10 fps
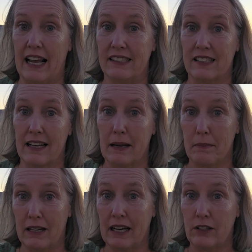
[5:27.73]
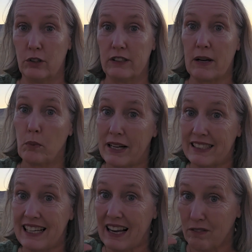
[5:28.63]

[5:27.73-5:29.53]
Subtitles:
Sunday, Monday, Tuesday, Wednesday,